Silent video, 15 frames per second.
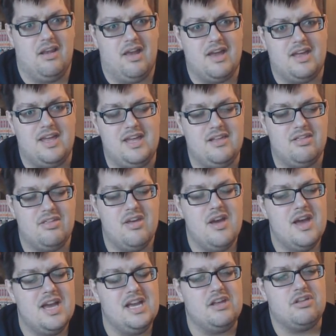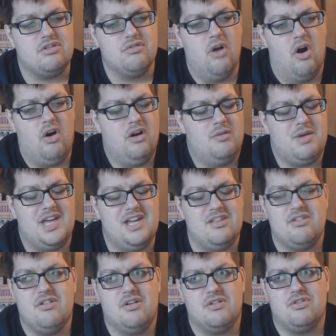Like he's he's strong, but
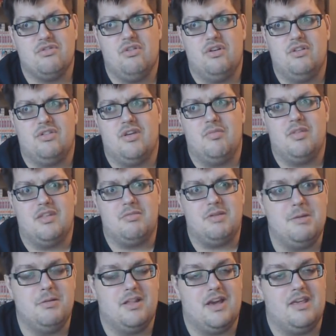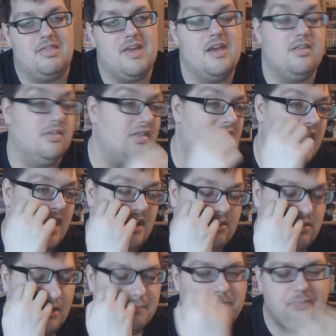he's not as strong as some people that are facing there. And
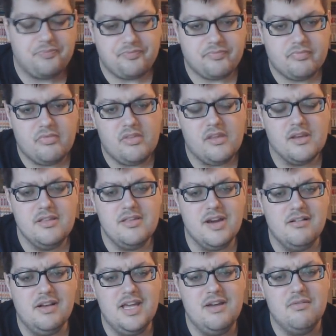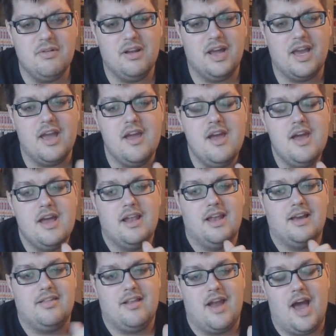it's like generally like
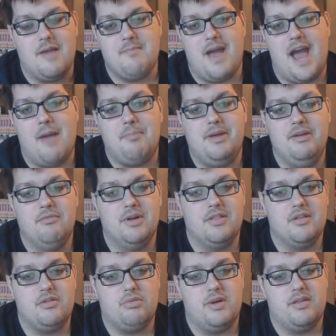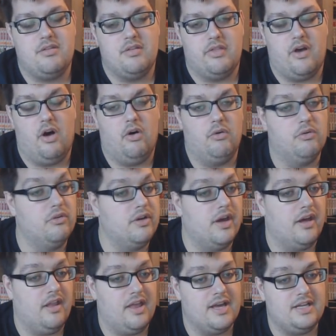like I said, I'm happy with the twist of the whole
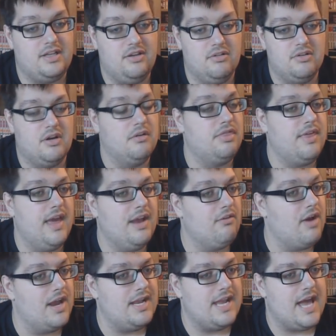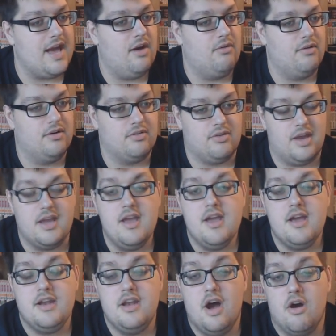uh, like Yuno thing right now, where it's like,
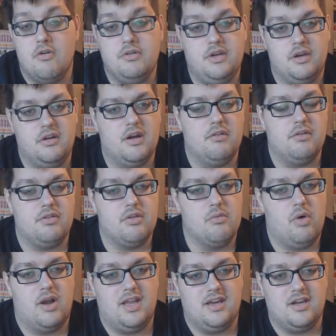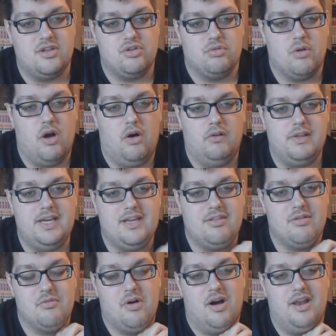no, Yuno is the one in control. He's
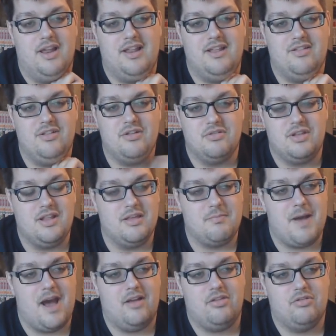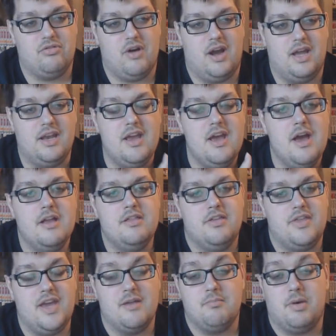the one, and he's using this power to try and
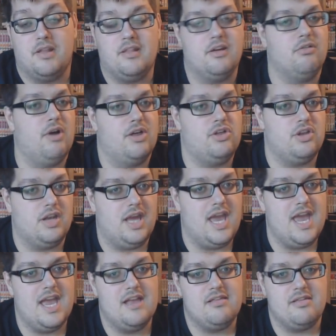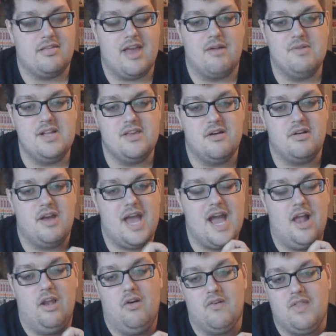defeat him. But the question is, is that we don't know
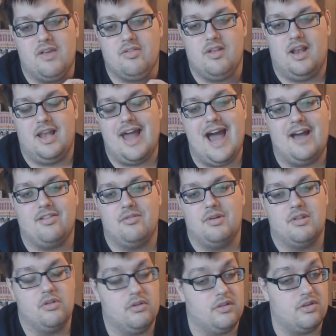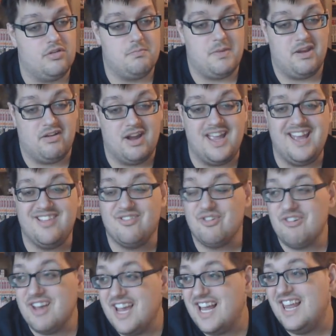how long that's going to last, and whether or not the spirit is
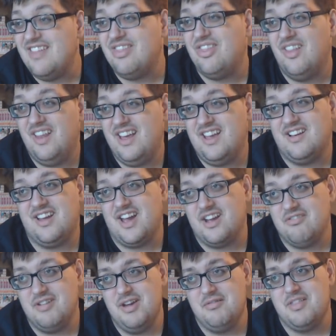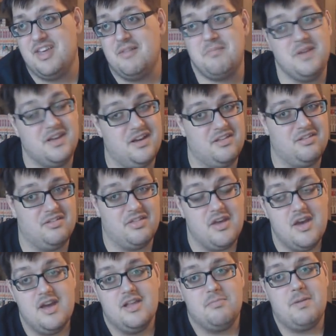really fully going to agree with it, because of
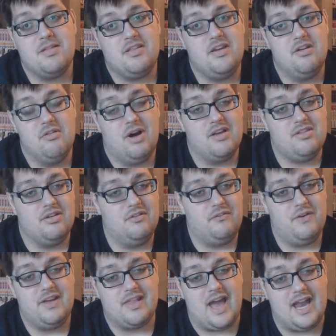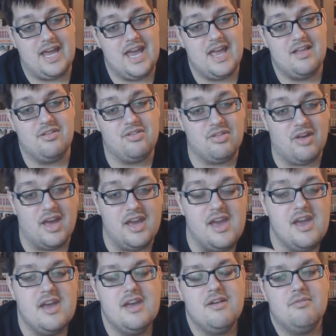especially who I still think that is. Like,
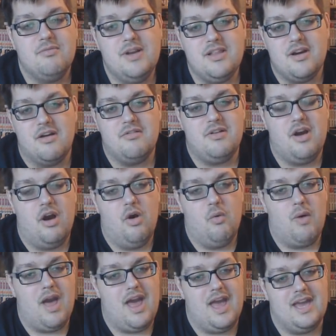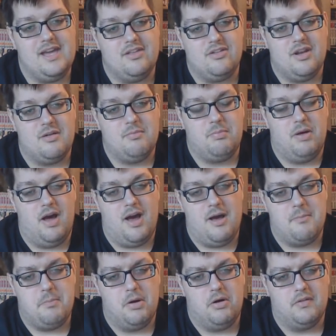we don't know where he's going to
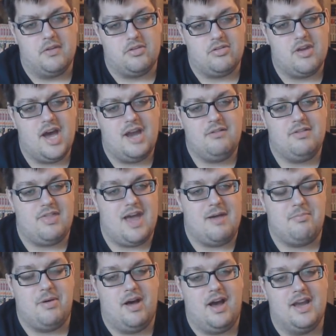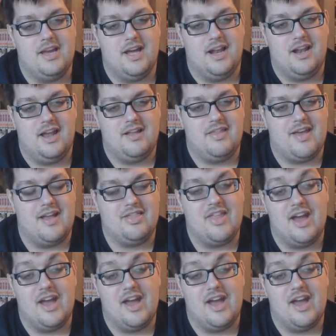uh, put on the side with that. But I kind of like that.